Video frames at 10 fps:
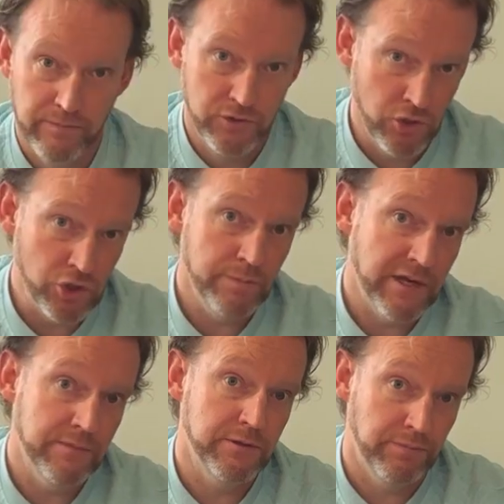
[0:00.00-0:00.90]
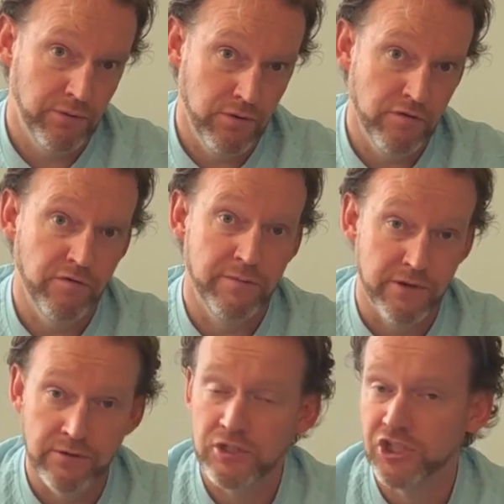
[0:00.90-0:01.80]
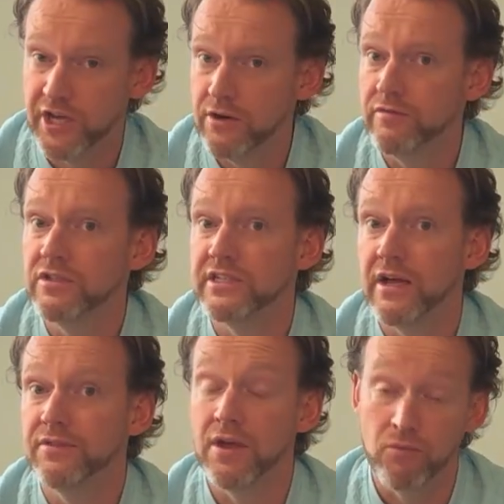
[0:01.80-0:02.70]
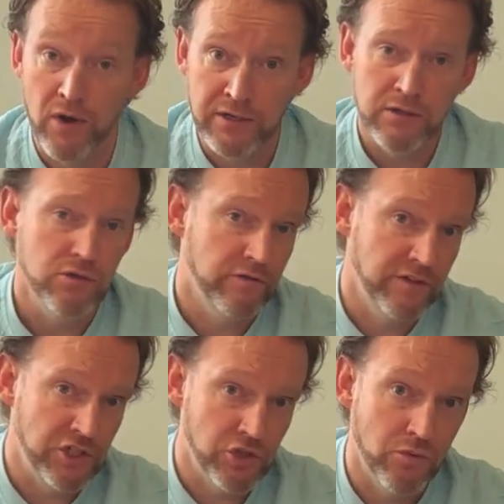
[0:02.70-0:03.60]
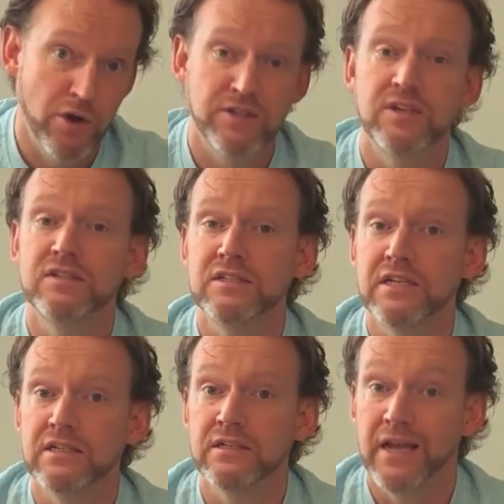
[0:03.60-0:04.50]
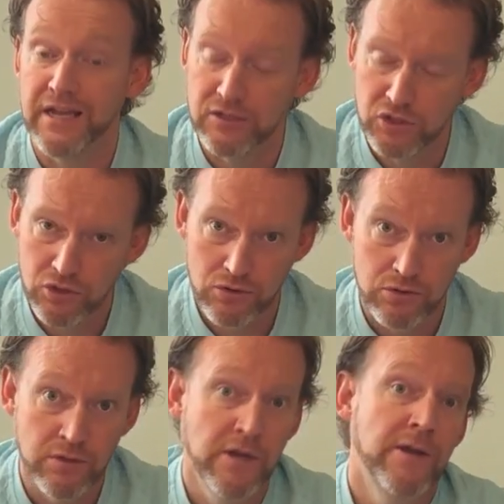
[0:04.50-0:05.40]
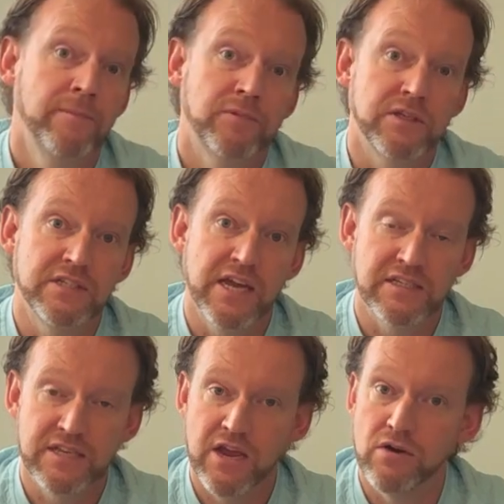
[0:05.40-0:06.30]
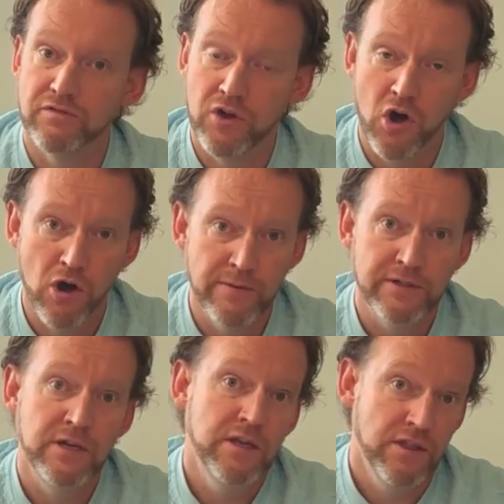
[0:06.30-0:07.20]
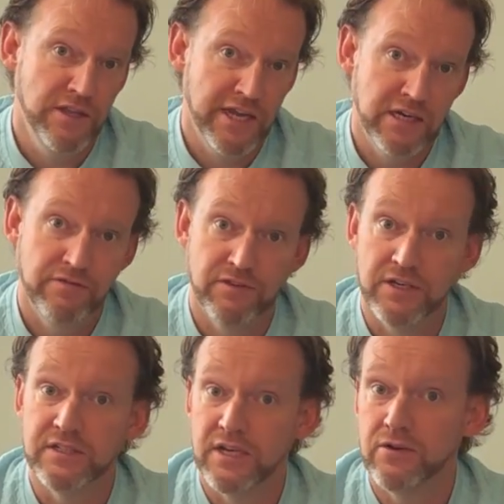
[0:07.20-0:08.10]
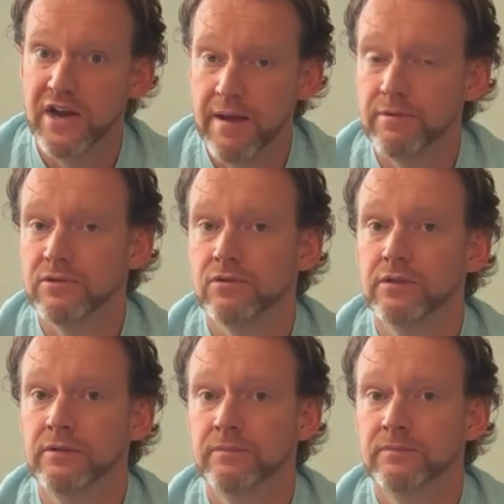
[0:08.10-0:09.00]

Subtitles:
You should be able to prove beyond a shadow of a doubt that 1, your feature works as intended, and 2, it takes care of common negative things that could happen to it.